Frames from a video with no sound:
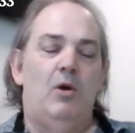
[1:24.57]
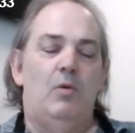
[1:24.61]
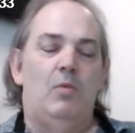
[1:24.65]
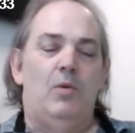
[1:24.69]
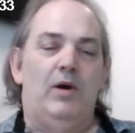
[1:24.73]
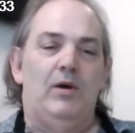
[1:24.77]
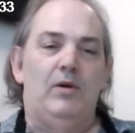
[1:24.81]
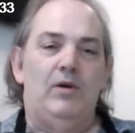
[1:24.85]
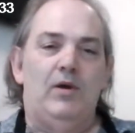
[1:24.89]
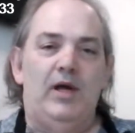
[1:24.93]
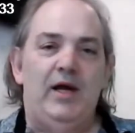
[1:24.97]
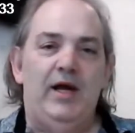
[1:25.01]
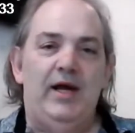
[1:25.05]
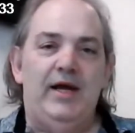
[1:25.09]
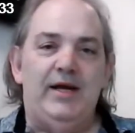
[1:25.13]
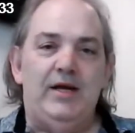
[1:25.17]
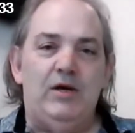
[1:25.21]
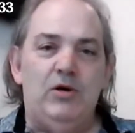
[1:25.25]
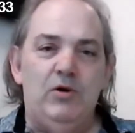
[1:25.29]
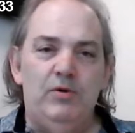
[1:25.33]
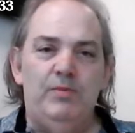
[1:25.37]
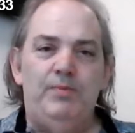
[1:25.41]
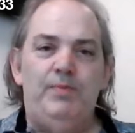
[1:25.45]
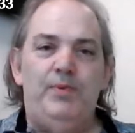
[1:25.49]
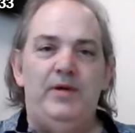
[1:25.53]
Well, it
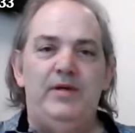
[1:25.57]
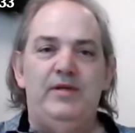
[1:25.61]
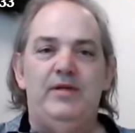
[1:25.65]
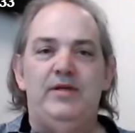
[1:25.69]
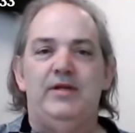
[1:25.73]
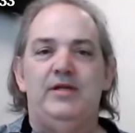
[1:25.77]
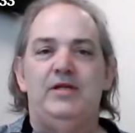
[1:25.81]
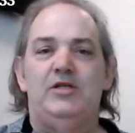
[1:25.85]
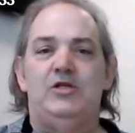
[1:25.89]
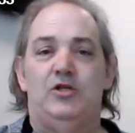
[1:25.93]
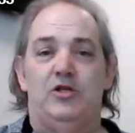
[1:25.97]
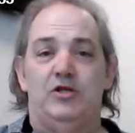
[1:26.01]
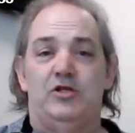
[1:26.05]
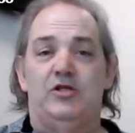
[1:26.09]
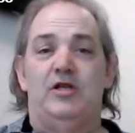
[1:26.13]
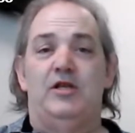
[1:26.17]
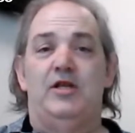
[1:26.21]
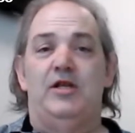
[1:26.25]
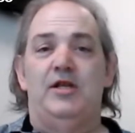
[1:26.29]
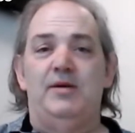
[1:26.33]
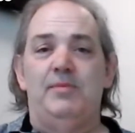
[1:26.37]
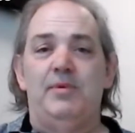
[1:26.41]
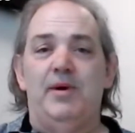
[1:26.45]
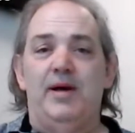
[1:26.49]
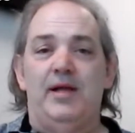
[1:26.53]
could be that it's just
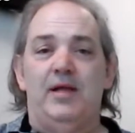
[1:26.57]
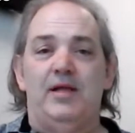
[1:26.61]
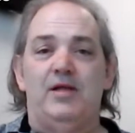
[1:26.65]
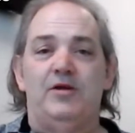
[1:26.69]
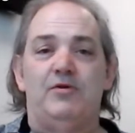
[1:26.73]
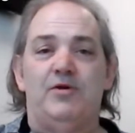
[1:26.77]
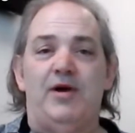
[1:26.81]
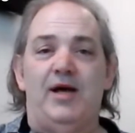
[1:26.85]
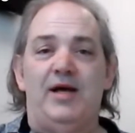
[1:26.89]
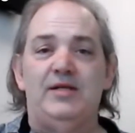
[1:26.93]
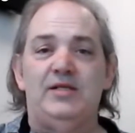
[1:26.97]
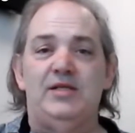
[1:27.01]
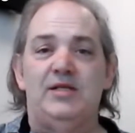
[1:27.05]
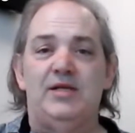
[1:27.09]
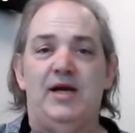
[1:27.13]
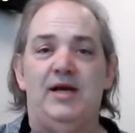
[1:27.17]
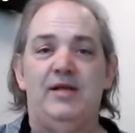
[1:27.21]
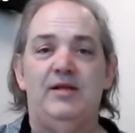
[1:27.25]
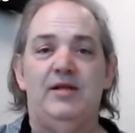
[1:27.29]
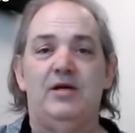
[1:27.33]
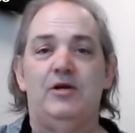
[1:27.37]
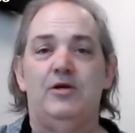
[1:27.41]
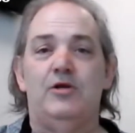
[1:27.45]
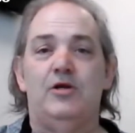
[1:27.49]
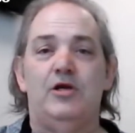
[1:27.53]
an email address
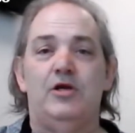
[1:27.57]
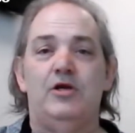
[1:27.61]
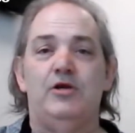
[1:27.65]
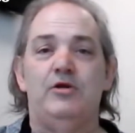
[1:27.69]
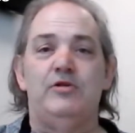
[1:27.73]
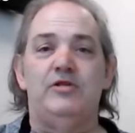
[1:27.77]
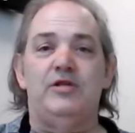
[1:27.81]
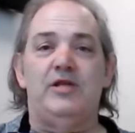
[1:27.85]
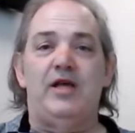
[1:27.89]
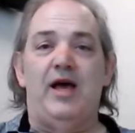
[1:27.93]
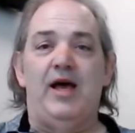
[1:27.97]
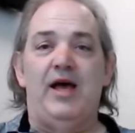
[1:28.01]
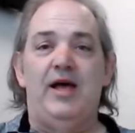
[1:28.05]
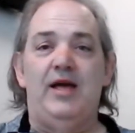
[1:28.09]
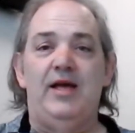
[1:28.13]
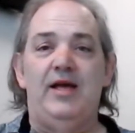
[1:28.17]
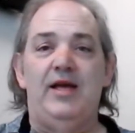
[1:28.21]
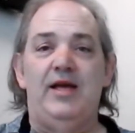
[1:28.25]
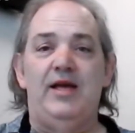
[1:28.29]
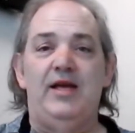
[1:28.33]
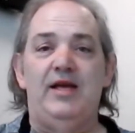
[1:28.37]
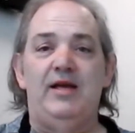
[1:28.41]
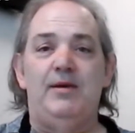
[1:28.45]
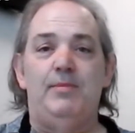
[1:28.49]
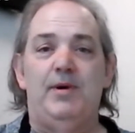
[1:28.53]
and they're going to use that
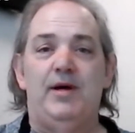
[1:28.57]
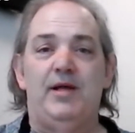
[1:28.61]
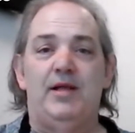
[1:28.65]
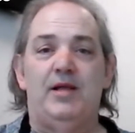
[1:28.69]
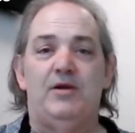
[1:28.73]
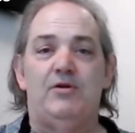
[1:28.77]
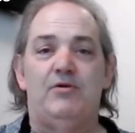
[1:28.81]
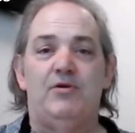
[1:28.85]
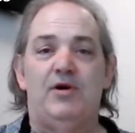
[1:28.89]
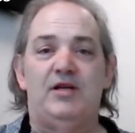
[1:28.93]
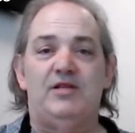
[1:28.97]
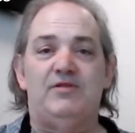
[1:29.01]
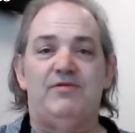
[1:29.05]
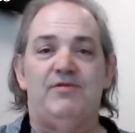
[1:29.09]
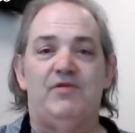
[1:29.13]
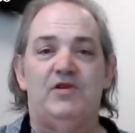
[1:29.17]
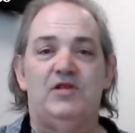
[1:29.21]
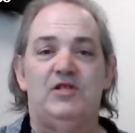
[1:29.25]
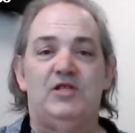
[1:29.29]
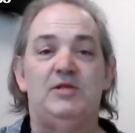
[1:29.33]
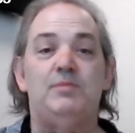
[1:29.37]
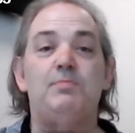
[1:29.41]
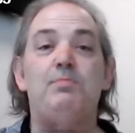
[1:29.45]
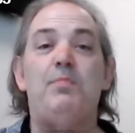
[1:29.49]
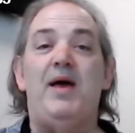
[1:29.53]
email address for
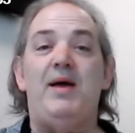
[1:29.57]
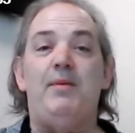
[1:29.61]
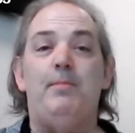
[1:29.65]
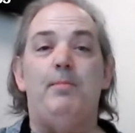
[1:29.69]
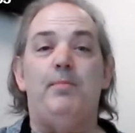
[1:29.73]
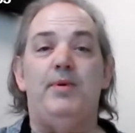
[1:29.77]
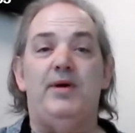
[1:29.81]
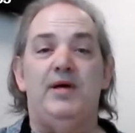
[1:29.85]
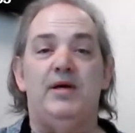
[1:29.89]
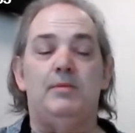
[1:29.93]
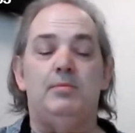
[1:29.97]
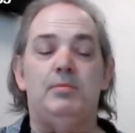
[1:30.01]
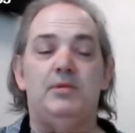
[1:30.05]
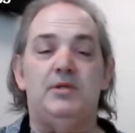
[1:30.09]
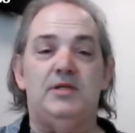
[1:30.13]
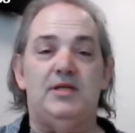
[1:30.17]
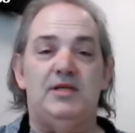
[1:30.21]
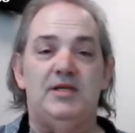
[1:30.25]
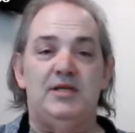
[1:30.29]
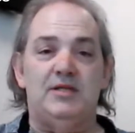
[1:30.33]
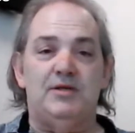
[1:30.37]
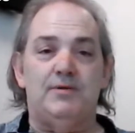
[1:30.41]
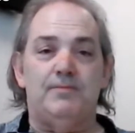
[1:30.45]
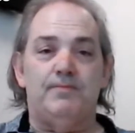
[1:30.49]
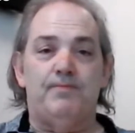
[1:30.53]
spam
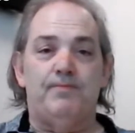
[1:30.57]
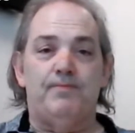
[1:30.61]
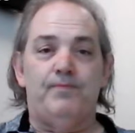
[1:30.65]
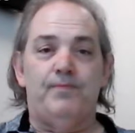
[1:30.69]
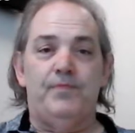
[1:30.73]
purposes.